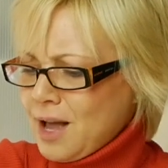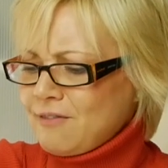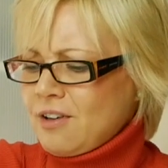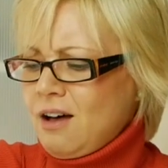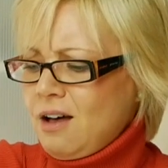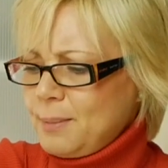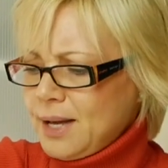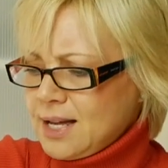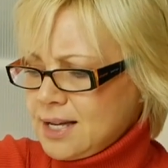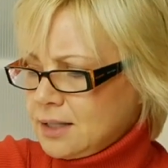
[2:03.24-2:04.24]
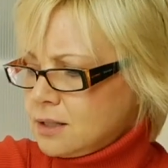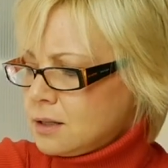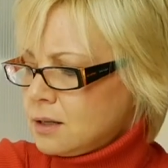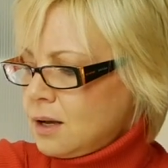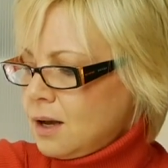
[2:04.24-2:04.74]
we have a
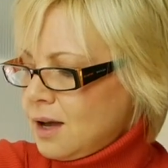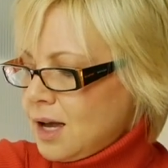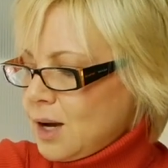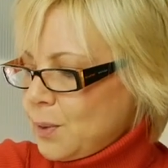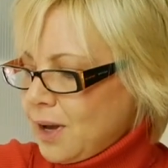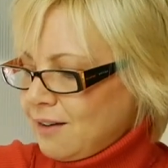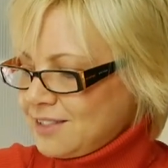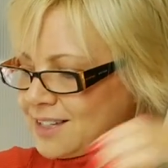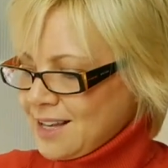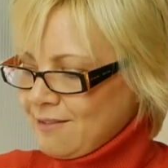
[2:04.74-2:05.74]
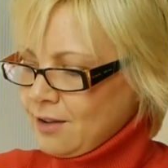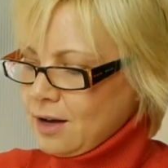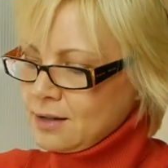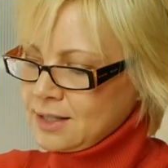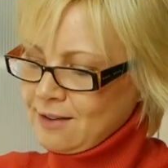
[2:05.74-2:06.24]
Hermit, we have a
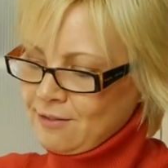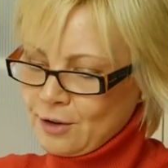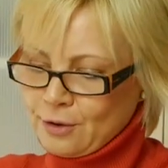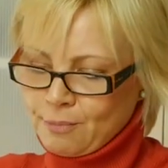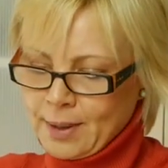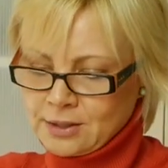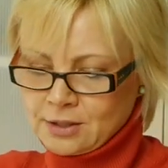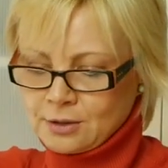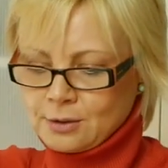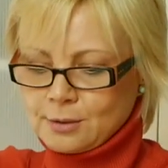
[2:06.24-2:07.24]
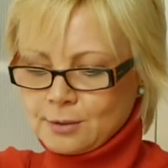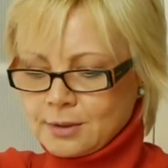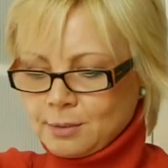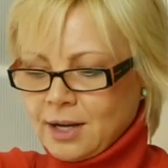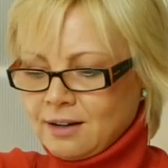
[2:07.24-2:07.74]
seven of
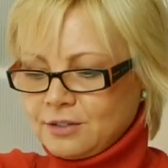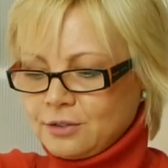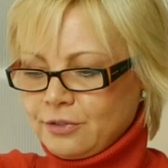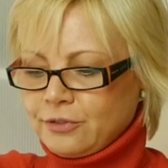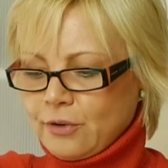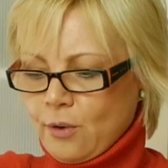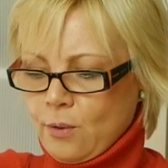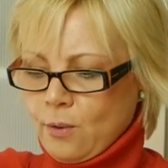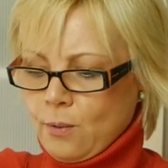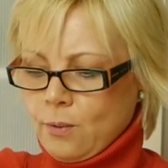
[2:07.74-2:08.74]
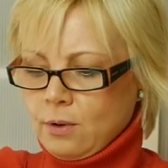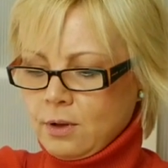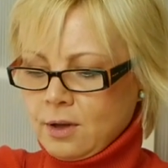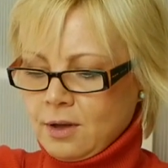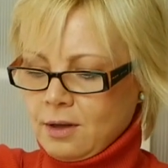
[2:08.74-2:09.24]
Pentacles, we have the Fool,
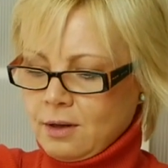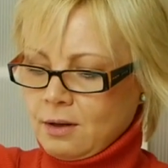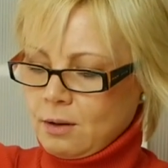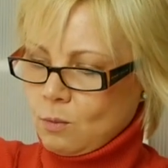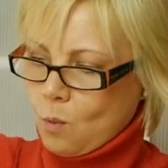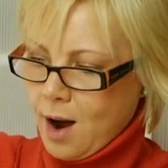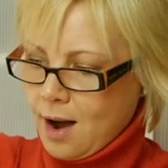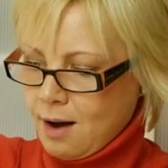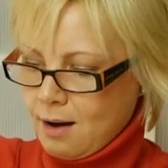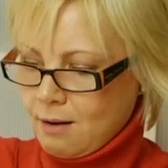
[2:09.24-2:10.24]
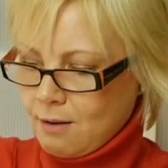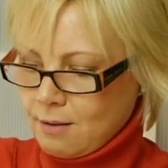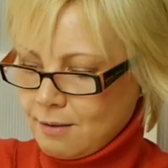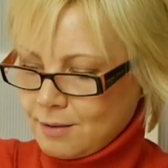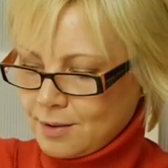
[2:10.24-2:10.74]

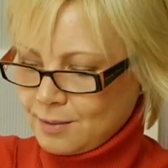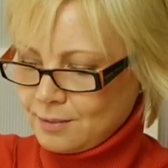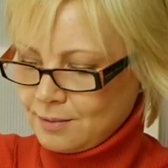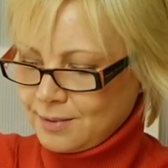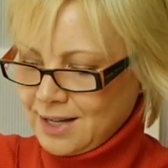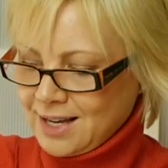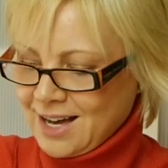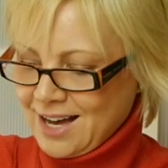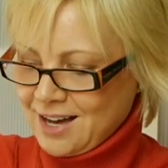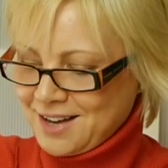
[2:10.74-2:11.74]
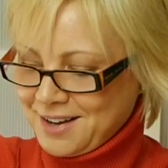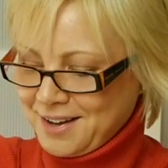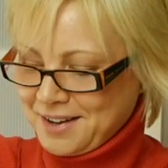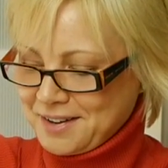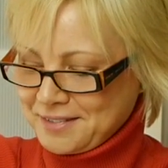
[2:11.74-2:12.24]
wow, we
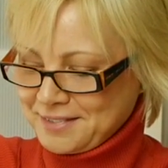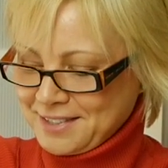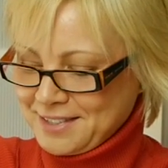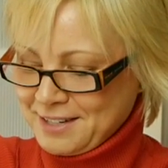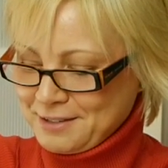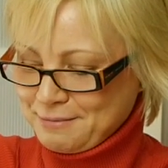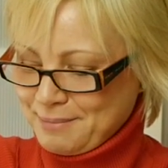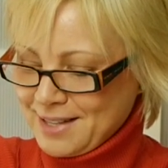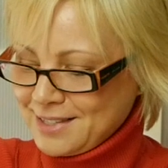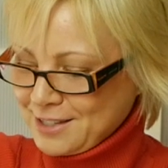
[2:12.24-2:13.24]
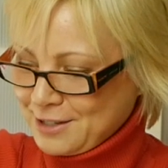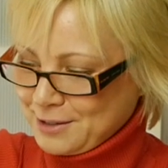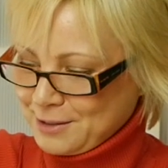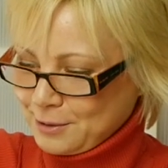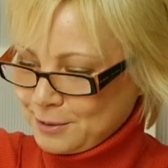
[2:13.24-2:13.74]
have the 10 of
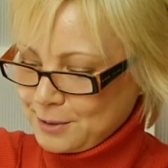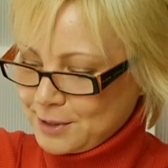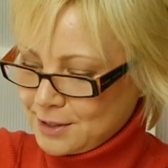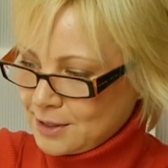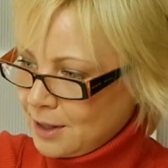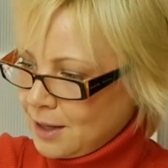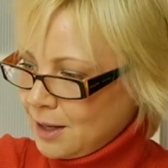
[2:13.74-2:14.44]
Pentacles,